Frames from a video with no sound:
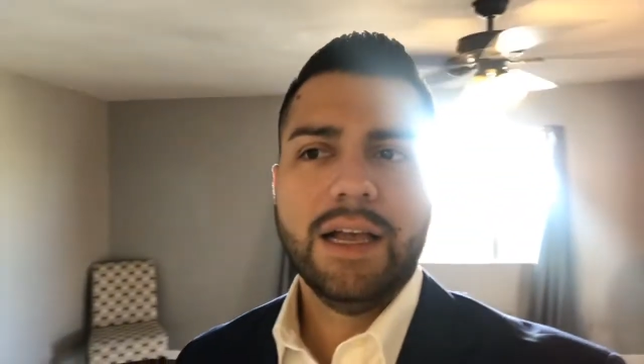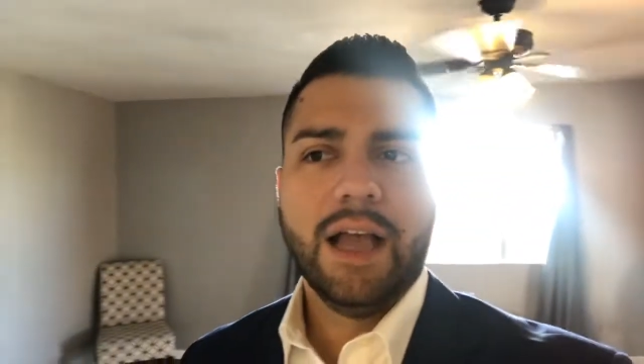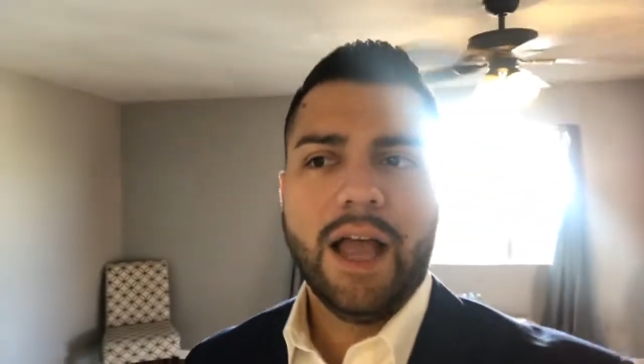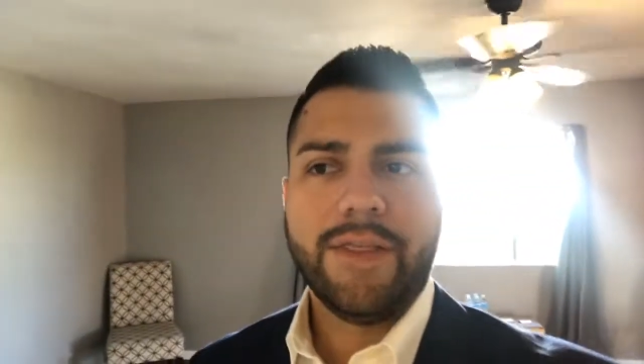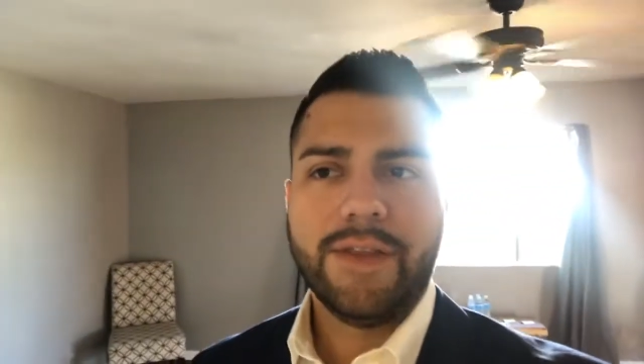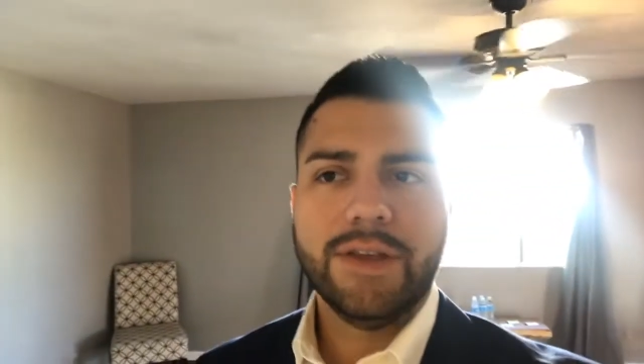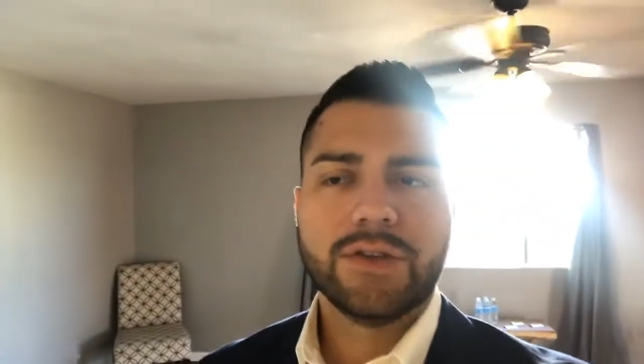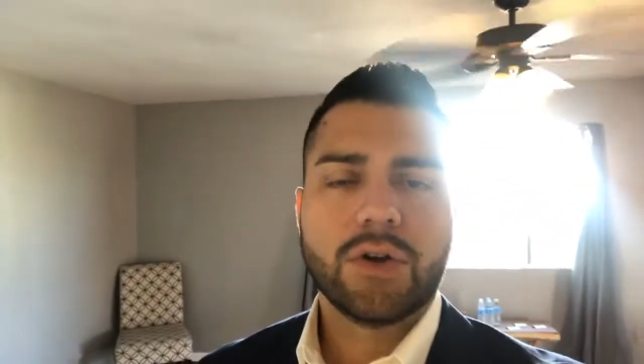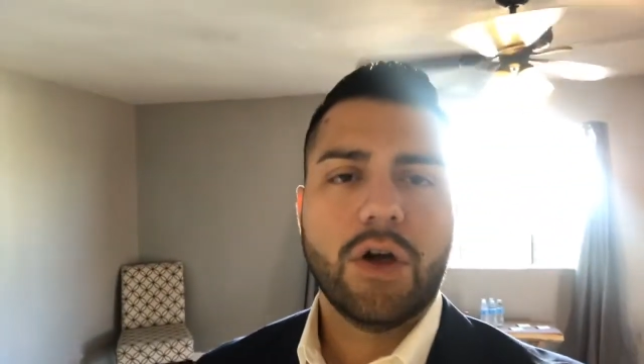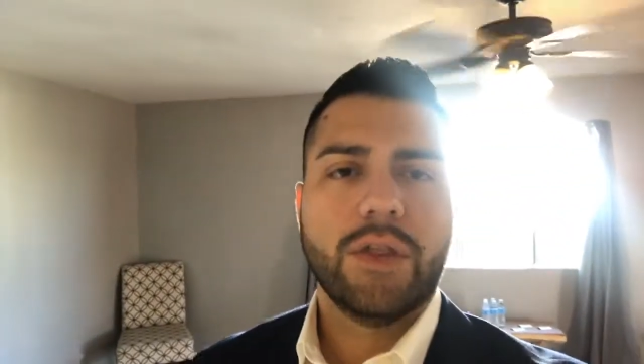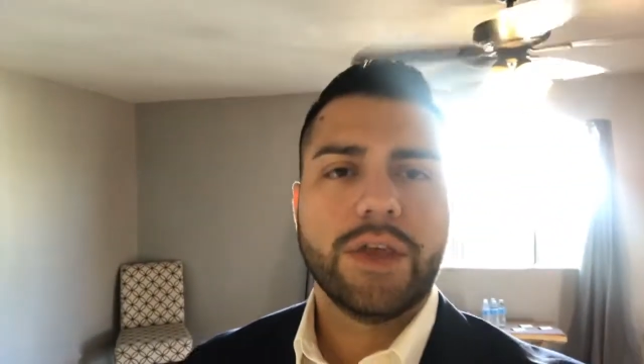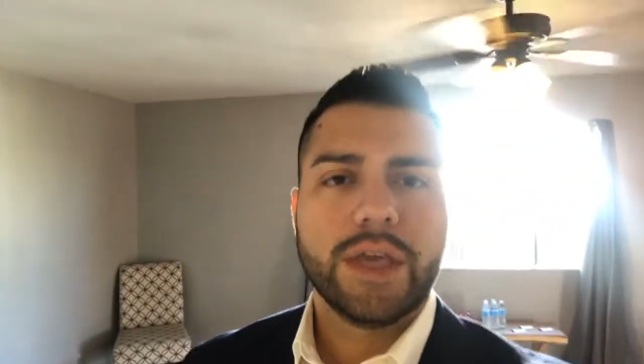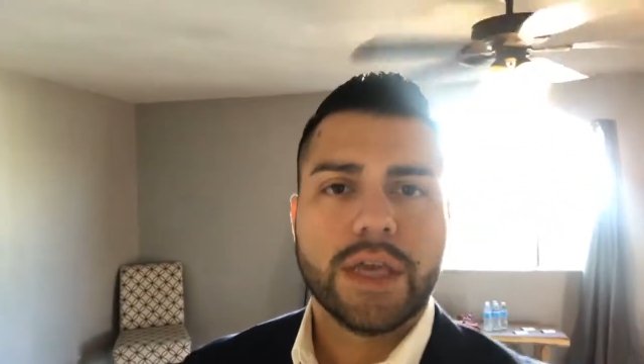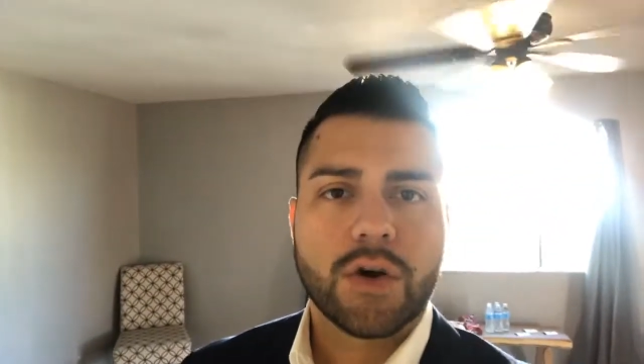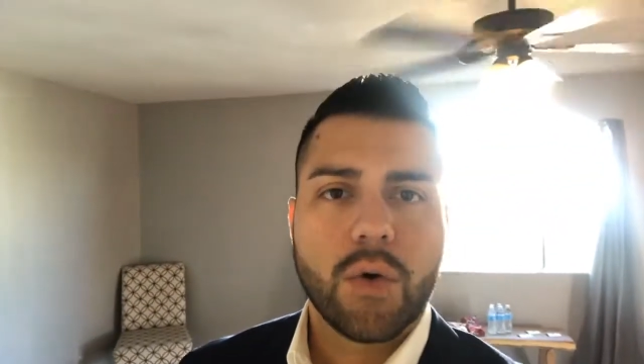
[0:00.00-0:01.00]
And these are all
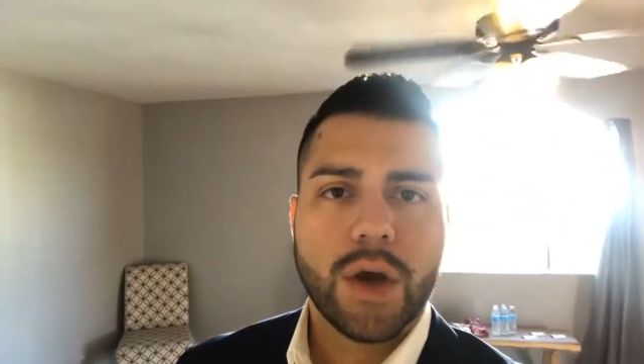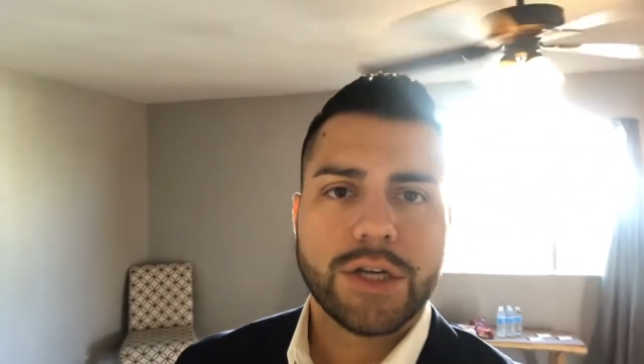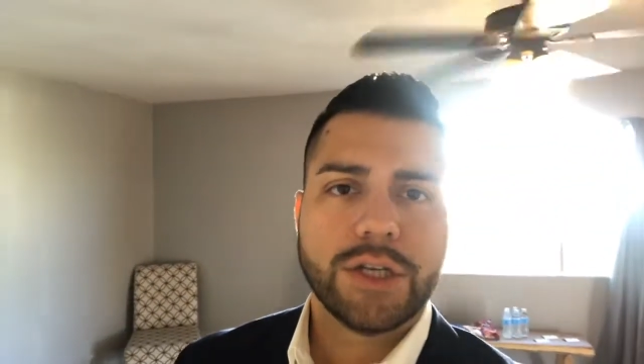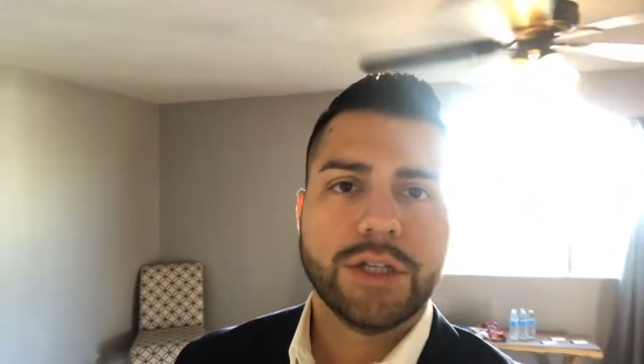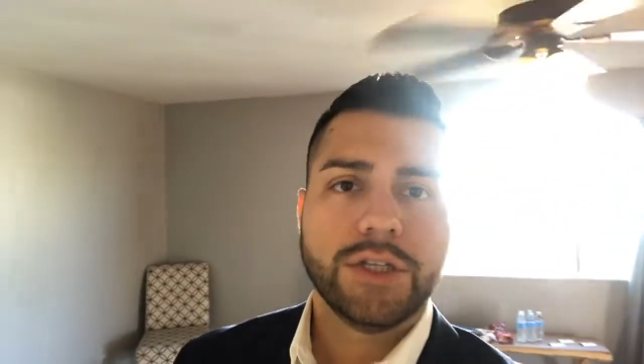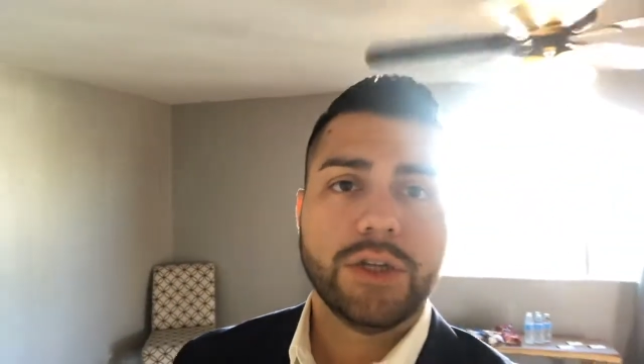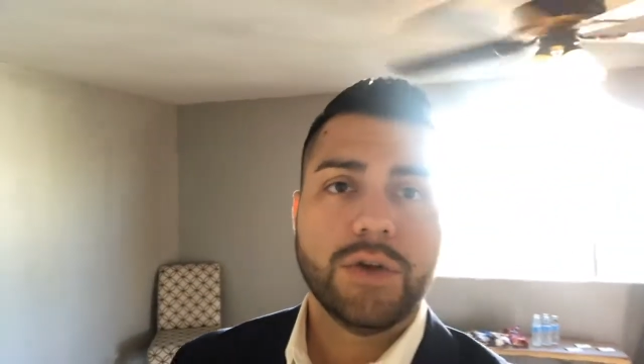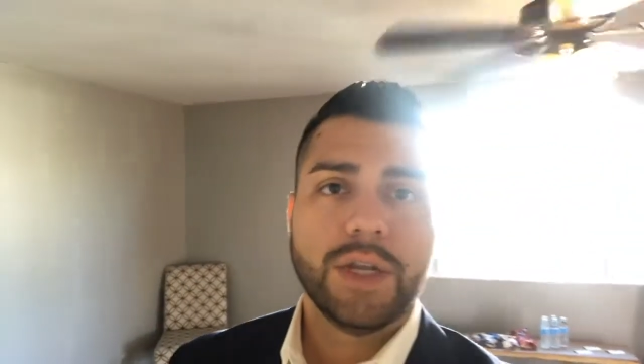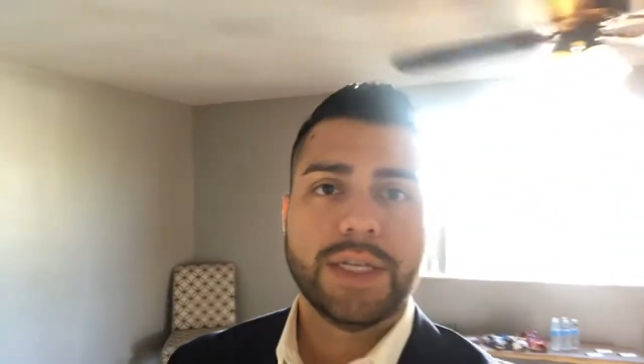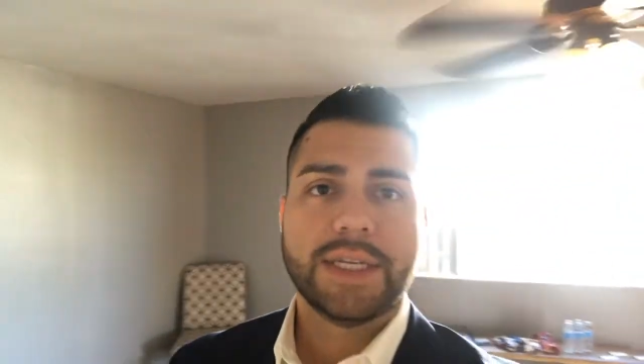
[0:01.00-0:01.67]
the questions you need